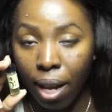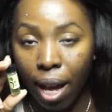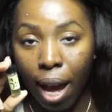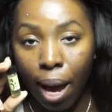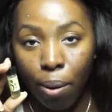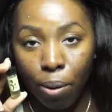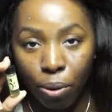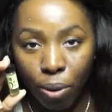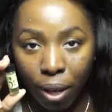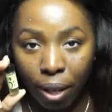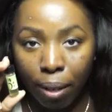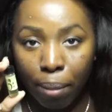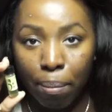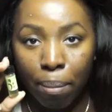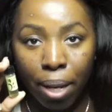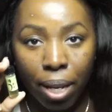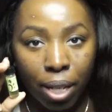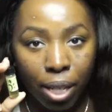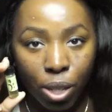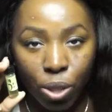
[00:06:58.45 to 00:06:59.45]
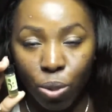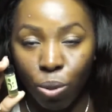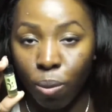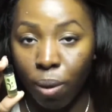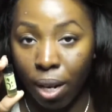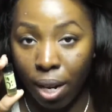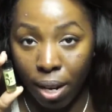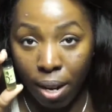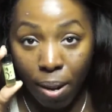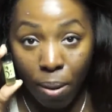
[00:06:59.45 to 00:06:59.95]
I would recommend it
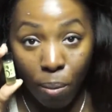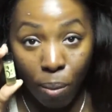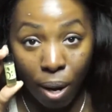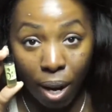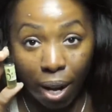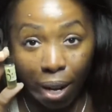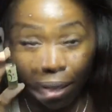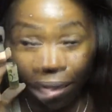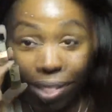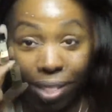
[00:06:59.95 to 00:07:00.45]
to anyone.